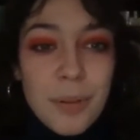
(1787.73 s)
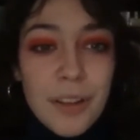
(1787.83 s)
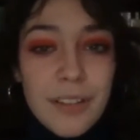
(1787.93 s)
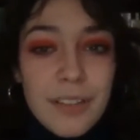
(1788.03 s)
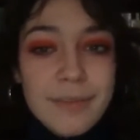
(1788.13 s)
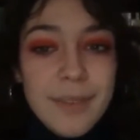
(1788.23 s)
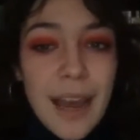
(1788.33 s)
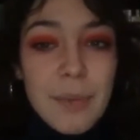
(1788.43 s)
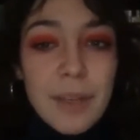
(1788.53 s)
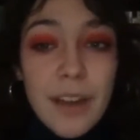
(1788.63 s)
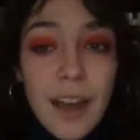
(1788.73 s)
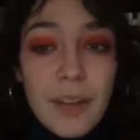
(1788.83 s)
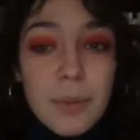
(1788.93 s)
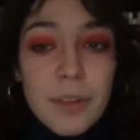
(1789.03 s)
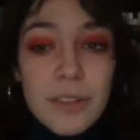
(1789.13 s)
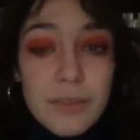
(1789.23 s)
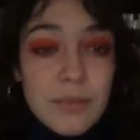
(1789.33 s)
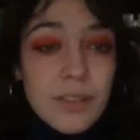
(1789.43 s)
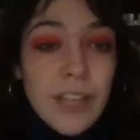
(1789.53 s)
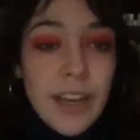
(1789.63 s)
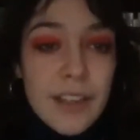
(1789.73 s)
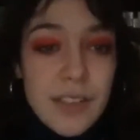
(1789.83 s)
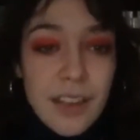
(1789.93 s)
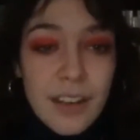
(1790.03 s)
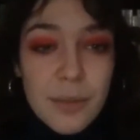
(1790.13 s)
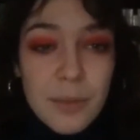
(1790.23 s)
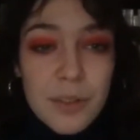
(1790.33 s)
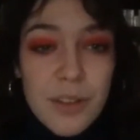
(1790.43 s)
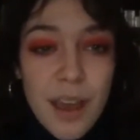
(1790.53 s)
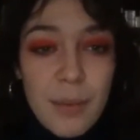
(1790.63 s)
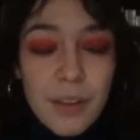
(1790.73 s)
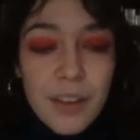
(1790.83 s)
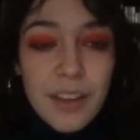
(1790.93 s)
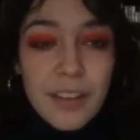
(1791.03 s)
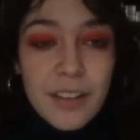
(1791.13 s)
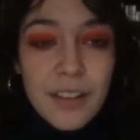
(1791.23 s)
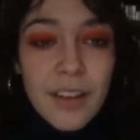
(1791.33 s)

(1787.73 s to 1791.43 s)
But I mean, I've been like I said, I've been dabbling in